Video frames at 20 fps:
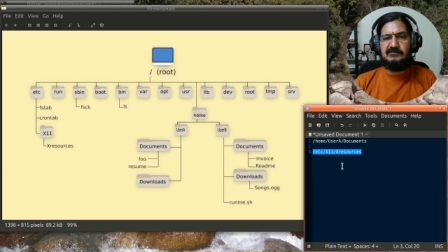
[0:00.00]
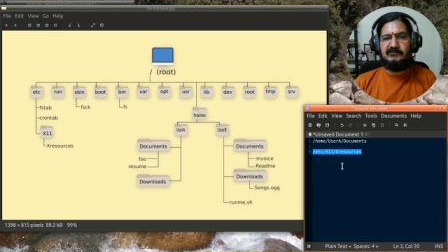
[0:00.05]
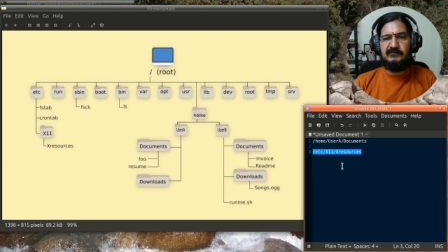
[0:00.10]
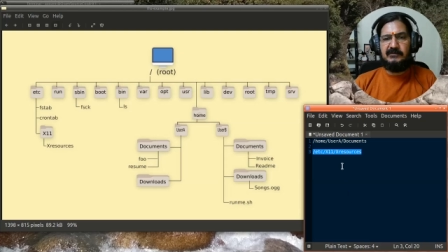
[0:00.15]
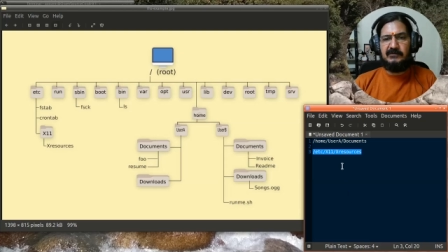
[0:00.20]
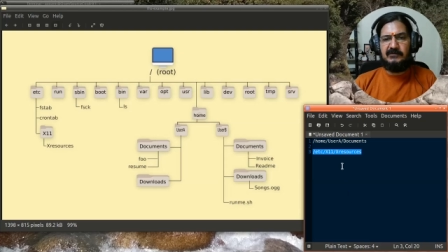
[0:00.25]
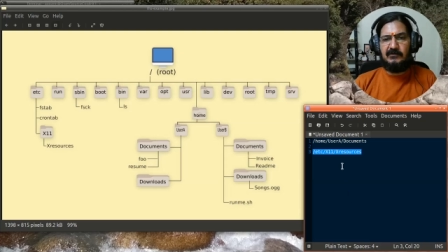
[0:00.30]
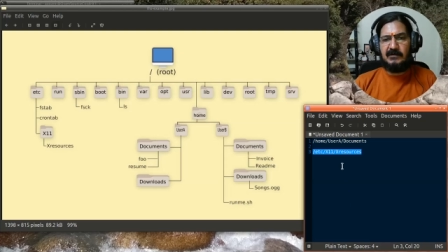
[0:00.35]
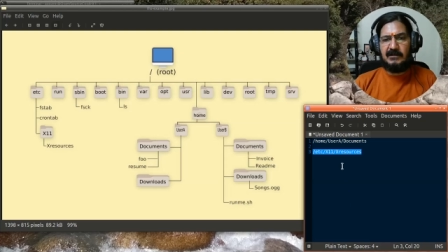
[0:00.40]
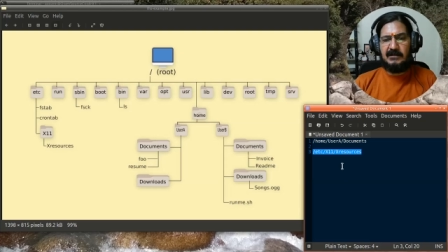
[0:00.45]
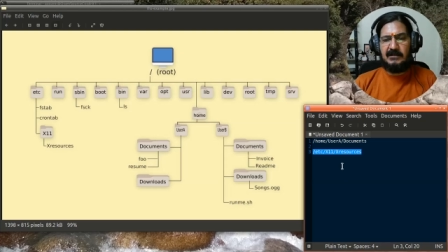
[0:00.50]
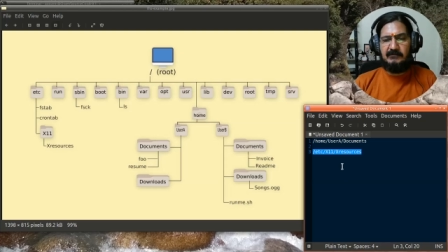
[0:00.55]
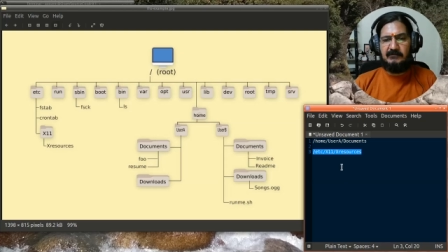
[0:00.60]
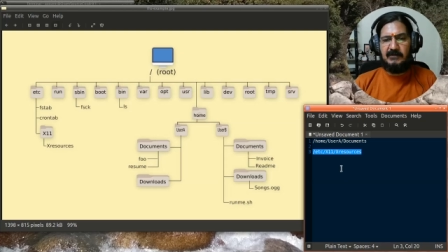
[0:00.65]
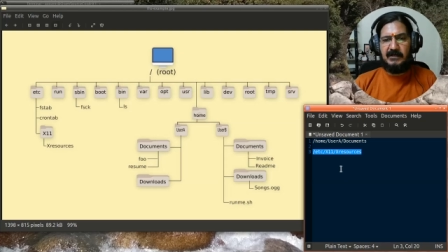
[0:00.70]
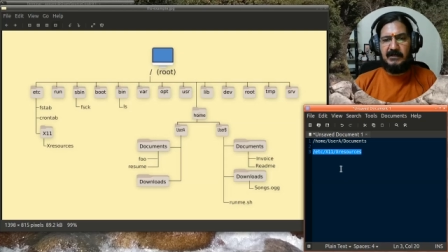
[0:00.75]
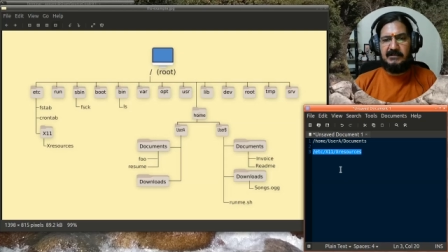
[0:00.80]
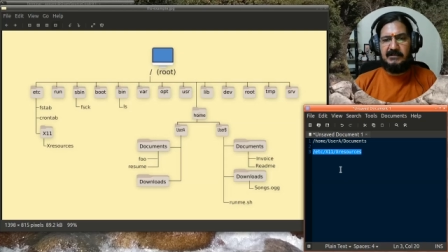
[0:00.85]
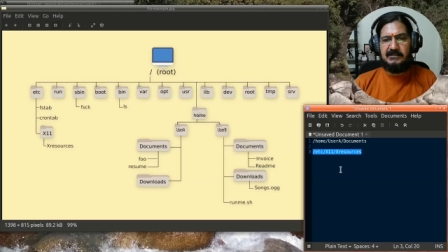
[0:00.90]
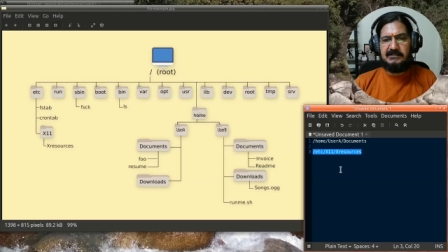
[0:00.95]
with your
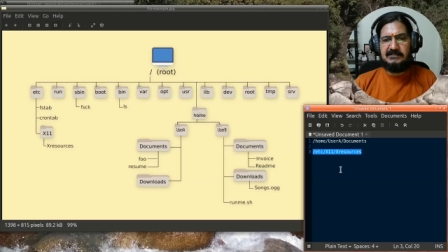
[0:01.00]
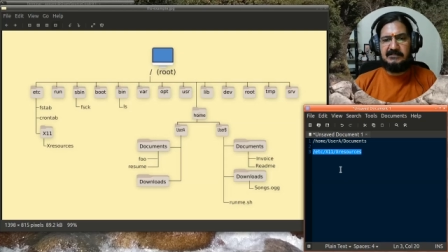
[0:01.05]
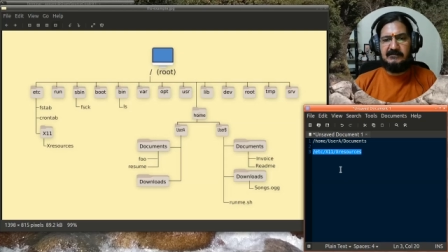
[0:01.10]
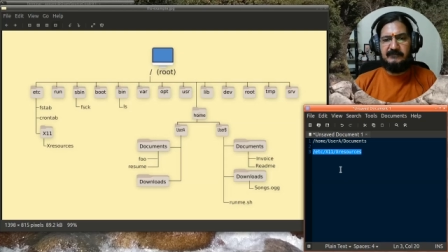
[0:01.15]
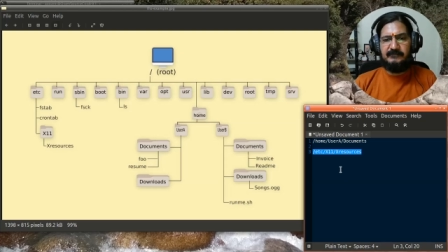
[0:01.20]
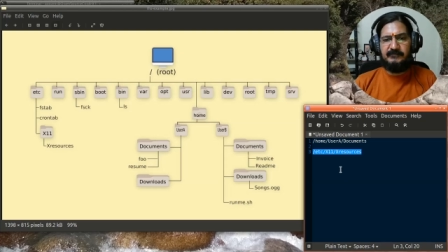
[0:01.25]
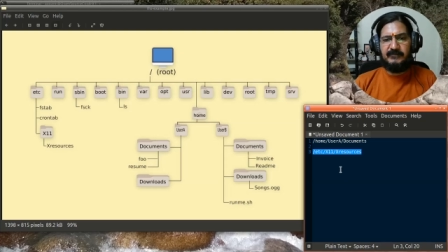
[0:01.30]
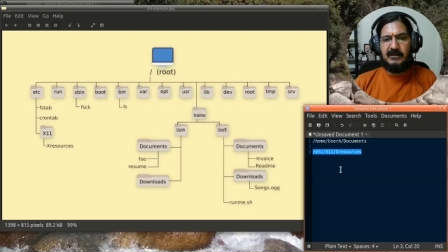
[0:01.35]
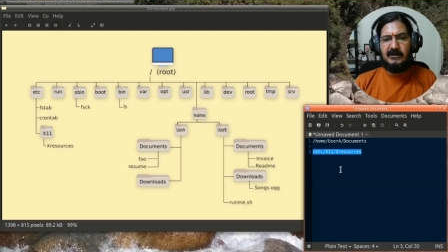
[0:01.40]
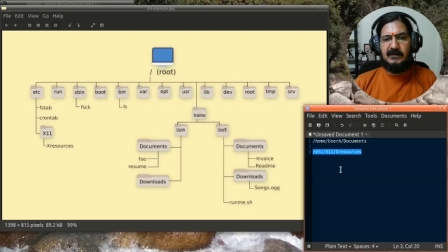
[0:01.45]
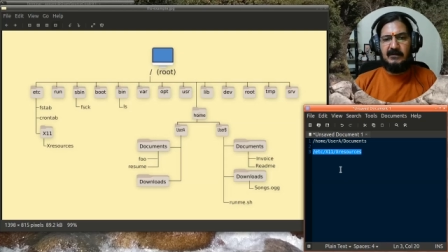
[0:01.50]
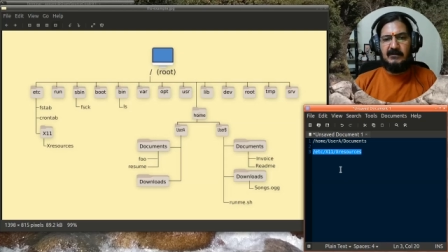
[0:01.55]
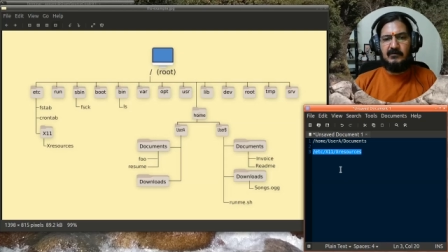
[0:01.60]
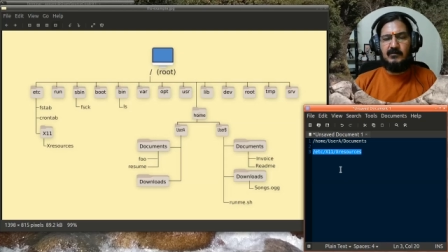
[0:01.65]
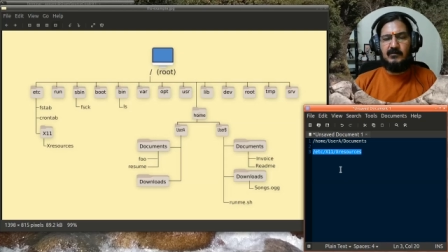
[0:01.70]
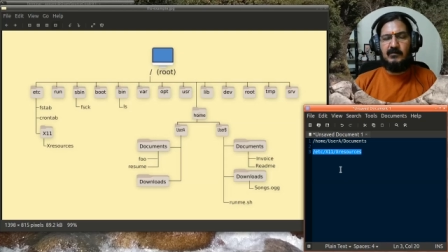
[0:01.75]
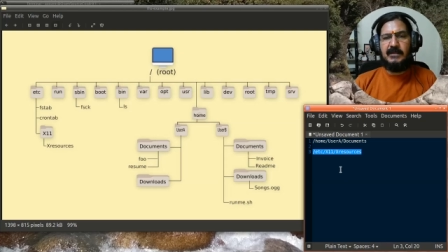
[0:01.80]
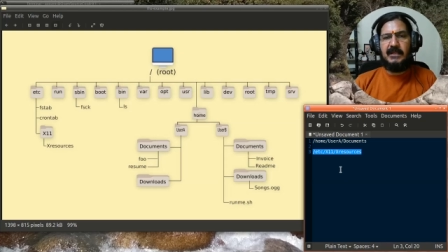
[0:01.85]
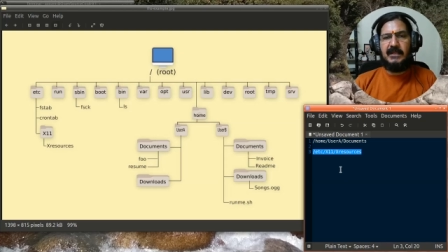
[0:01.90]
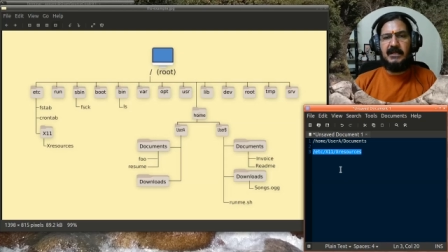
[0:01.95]
commands
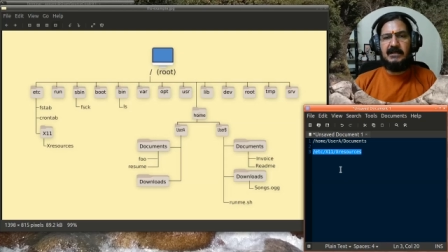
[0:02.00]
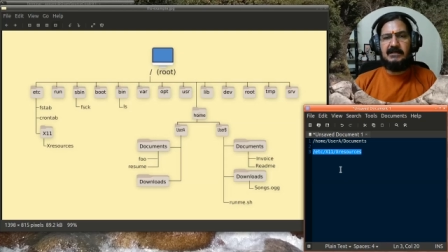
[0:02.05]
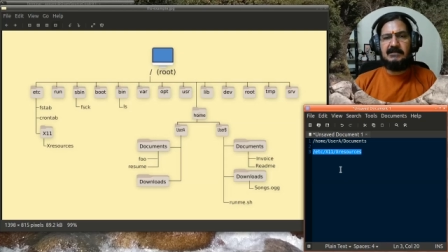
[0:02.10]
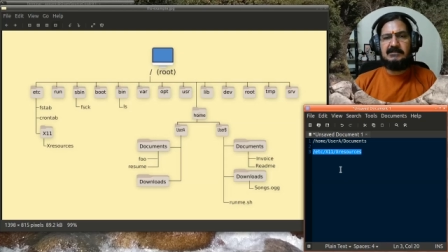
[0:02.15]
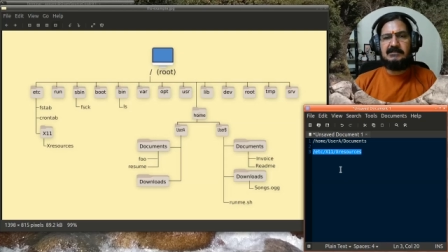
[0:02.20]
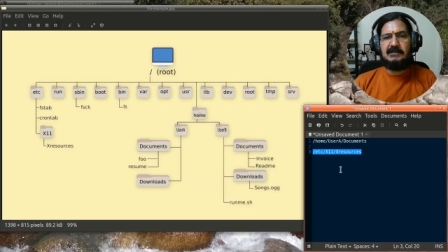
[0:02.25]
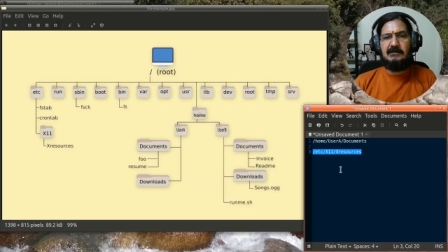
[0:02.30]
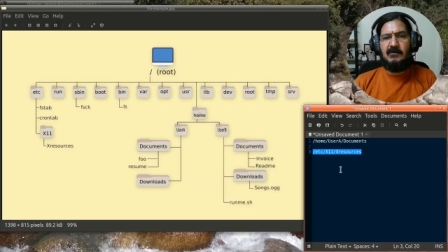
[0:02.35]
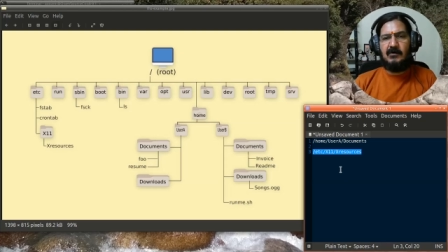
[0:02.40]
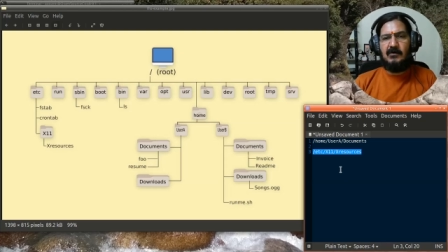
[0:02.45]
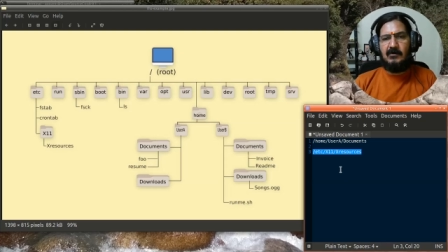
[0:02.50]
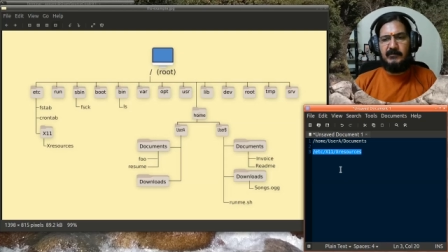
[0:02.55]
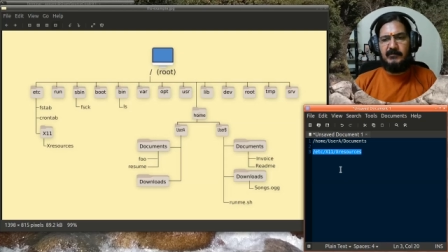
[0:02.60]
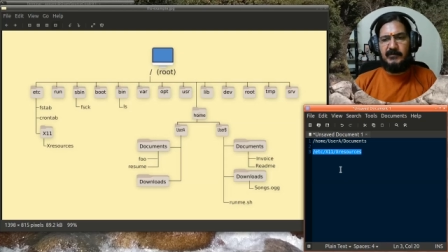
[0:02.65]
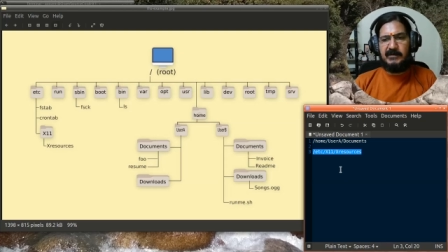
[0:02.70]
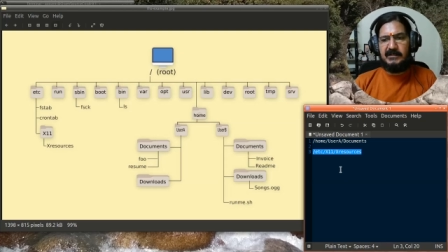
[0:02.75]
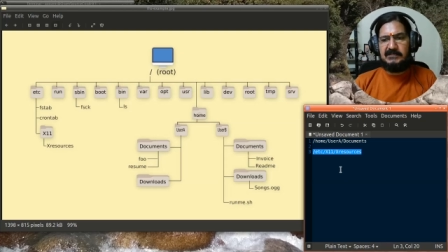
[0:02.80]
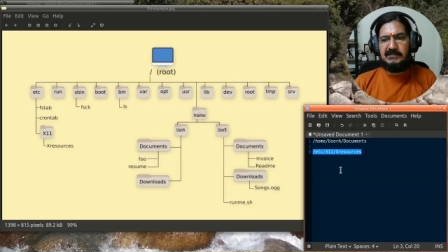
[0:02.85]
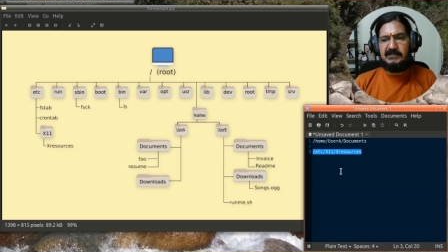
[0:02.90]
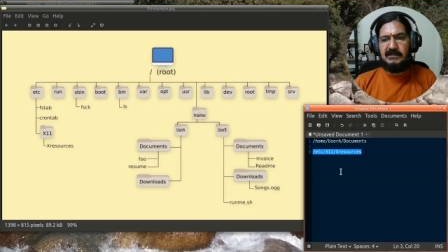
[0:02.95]
to get some
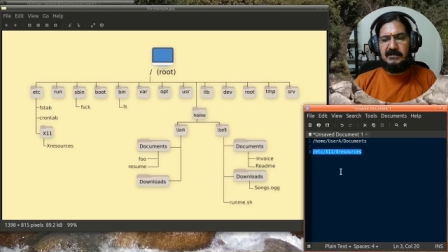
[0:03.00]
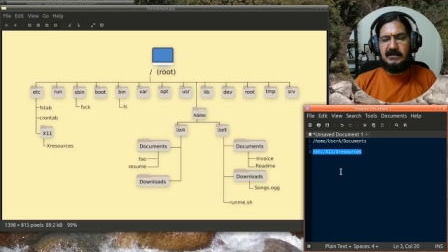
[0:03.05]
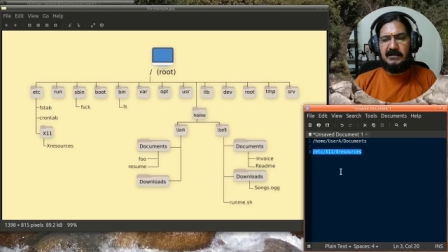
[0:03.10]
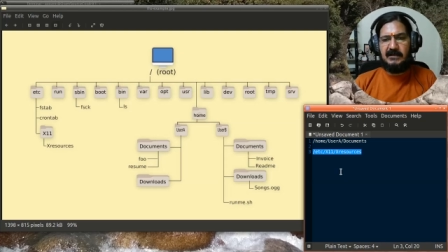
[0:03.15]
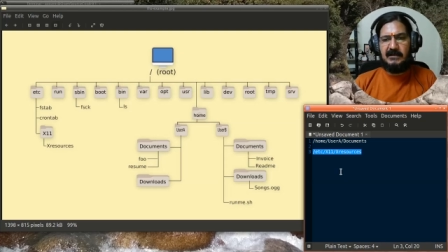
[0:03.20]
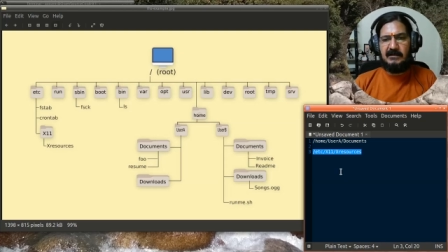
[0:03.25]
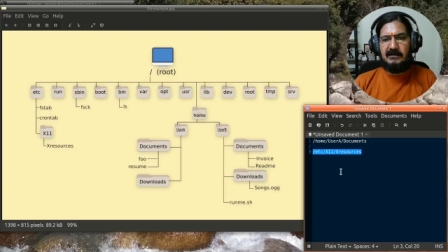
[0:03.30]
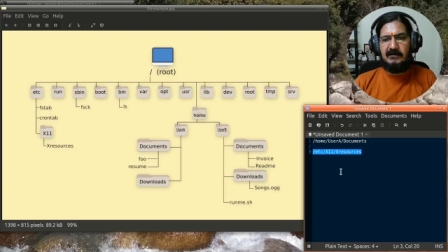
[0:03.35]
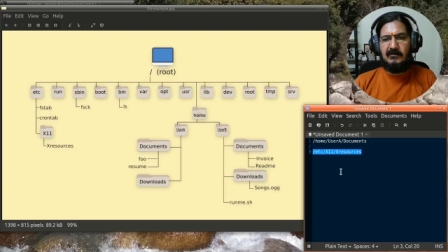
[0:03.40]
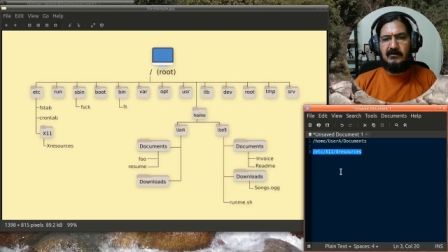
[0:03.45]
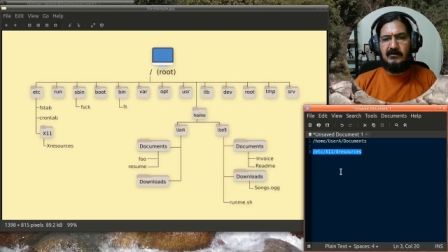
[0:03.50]
operation done